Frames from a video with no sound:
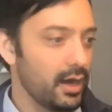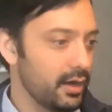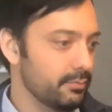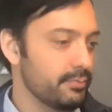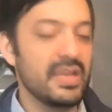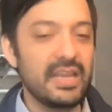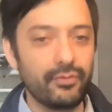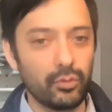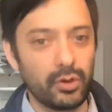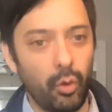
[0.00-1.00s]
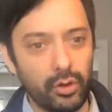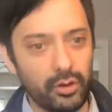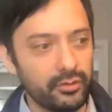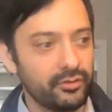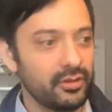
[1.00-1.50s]
medieval
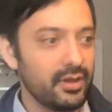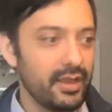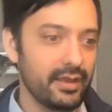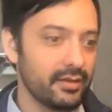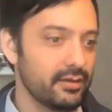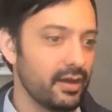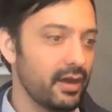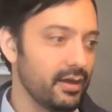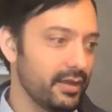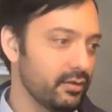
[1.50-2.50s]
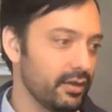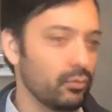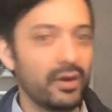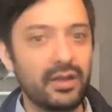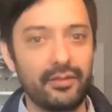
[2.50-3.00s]
recorders in
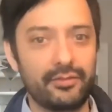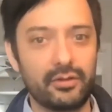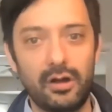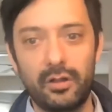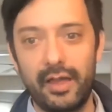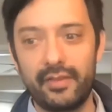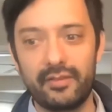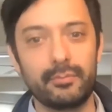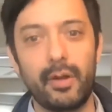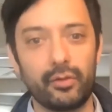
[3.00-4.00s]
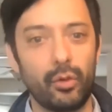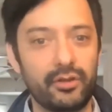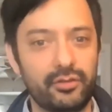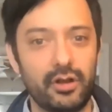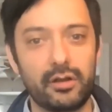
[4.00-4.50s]
one concert hall, and then some other
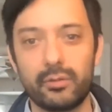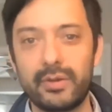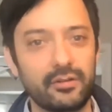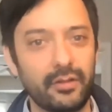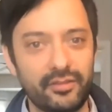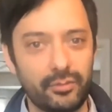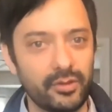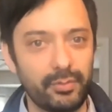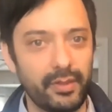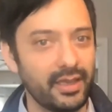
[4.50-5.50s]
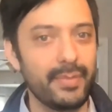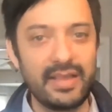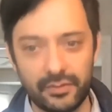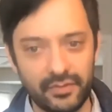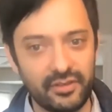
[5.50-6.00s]
orchestra on original instruments playing a
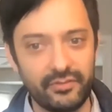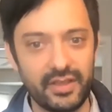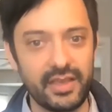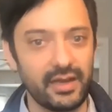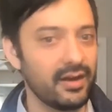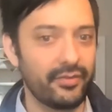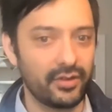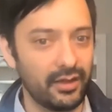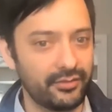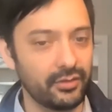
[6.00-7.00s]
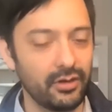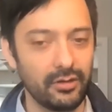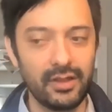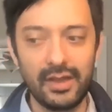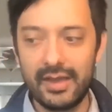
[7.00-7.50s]
Beethoven symphony in another concert
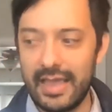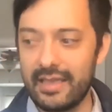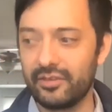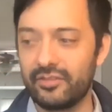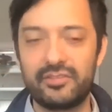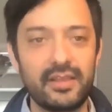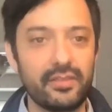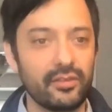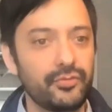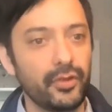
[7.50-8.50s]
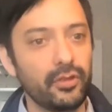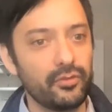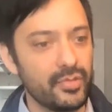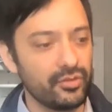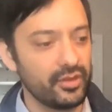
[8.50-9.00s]
hall. It's just a city that's full of
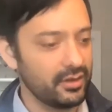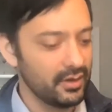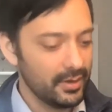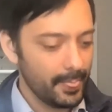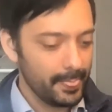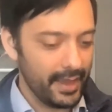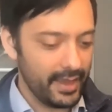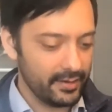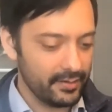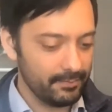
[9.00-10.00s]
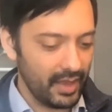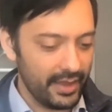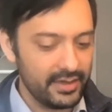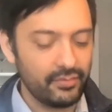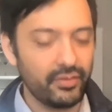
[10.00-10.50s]
music. And I
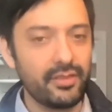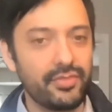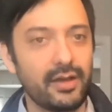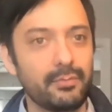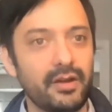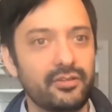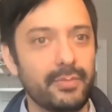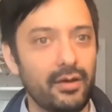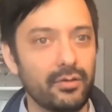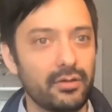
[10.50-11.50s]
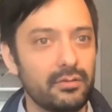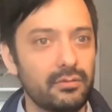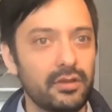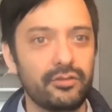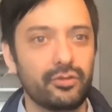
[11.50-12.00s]
had never really thought much about
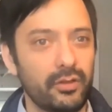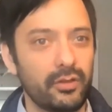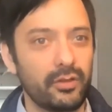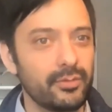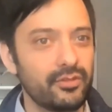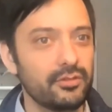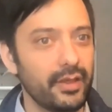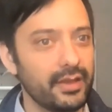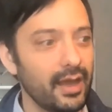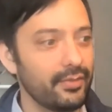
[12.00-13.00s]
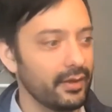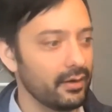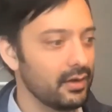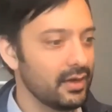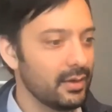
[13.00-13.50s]
historical instruments until I got
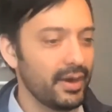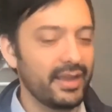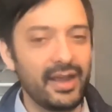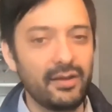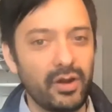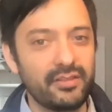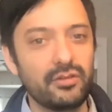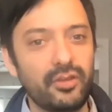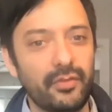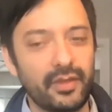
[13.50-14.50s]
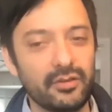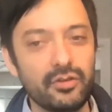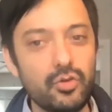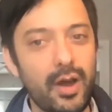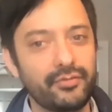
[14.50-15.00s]
there, but I kind of wanted to do something
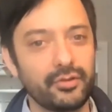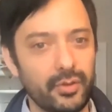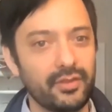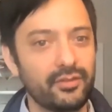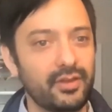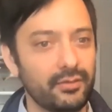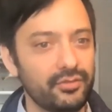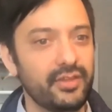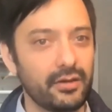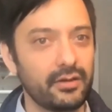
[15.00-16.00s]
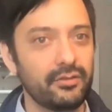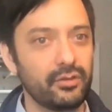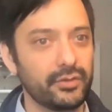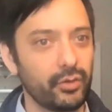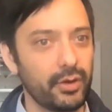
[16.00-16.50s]
new after doing this kind of standard
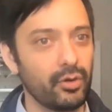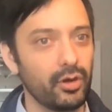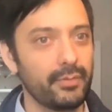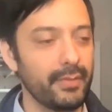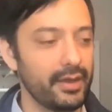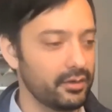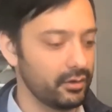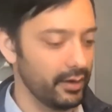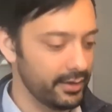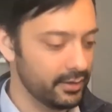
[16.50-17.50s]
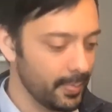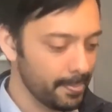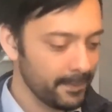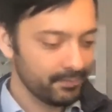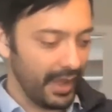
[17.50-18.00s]
conservatory program in my undergrad.
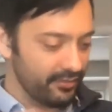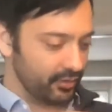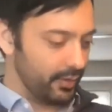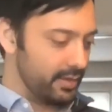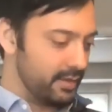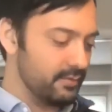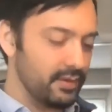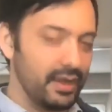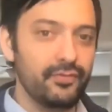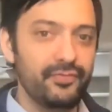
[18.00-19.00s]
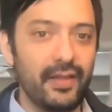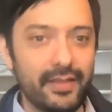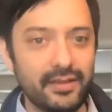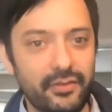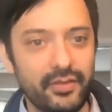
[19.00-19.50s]
And so I kind of fell
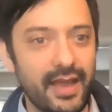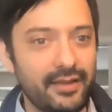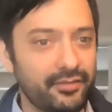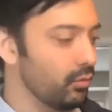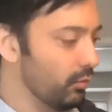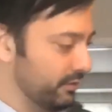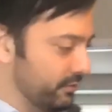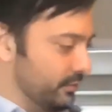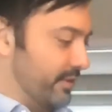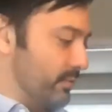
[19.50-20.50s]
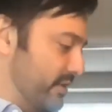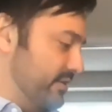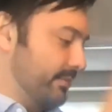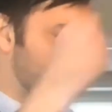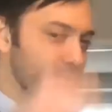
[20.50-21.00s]
into the natural horn, which I want to
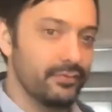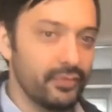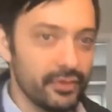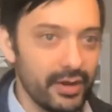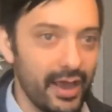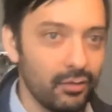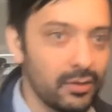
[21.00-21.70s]
demonstrate for you now.